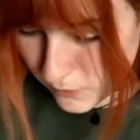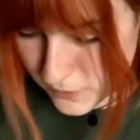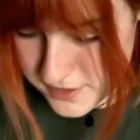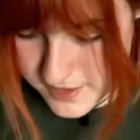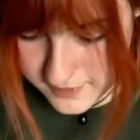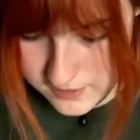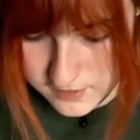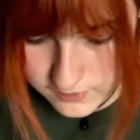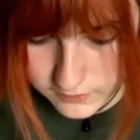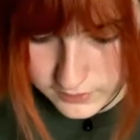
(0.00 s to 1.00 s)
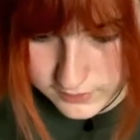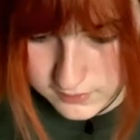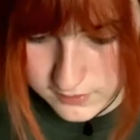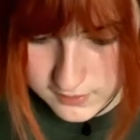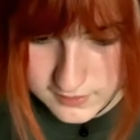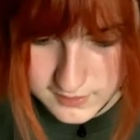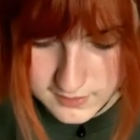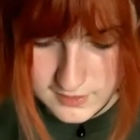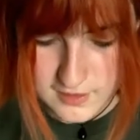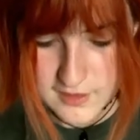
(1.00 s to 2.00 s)
oh, this is very nice.
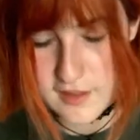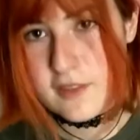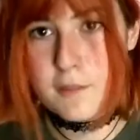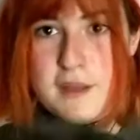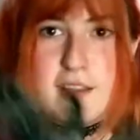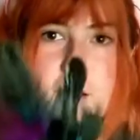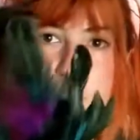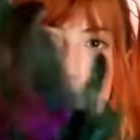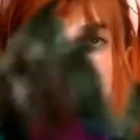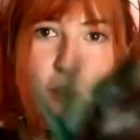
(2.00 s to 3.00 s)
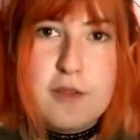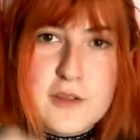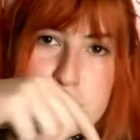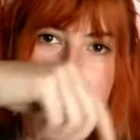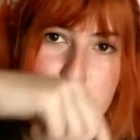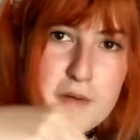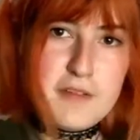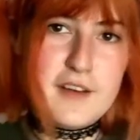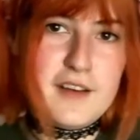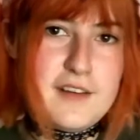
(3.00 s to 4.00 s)
The bit that goes on the top of
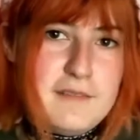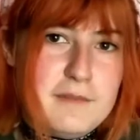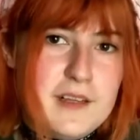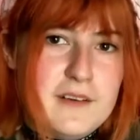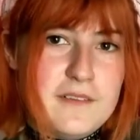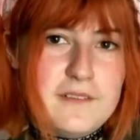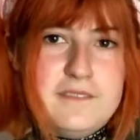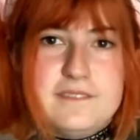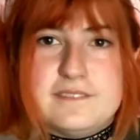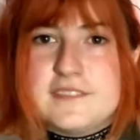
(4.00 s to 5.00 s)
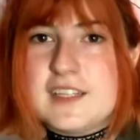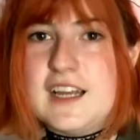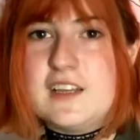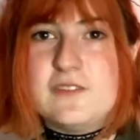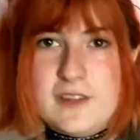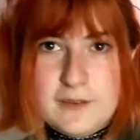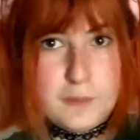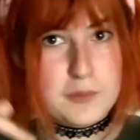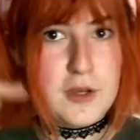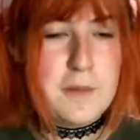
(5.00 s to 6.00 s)
her little side
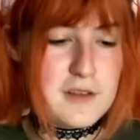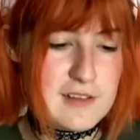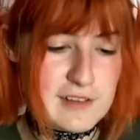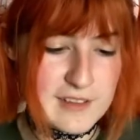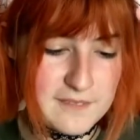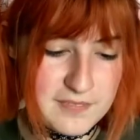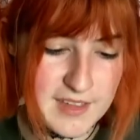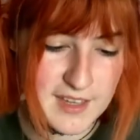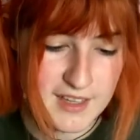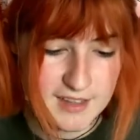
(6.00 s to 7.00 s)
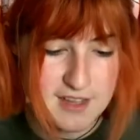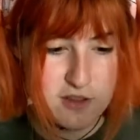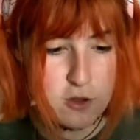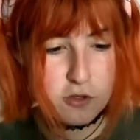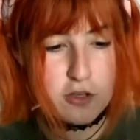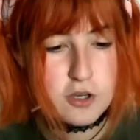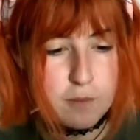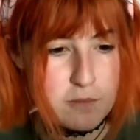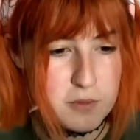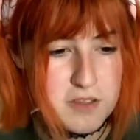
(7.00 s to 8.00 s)
bit, top of the slit. This also
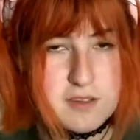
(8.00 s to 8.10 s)
comes with a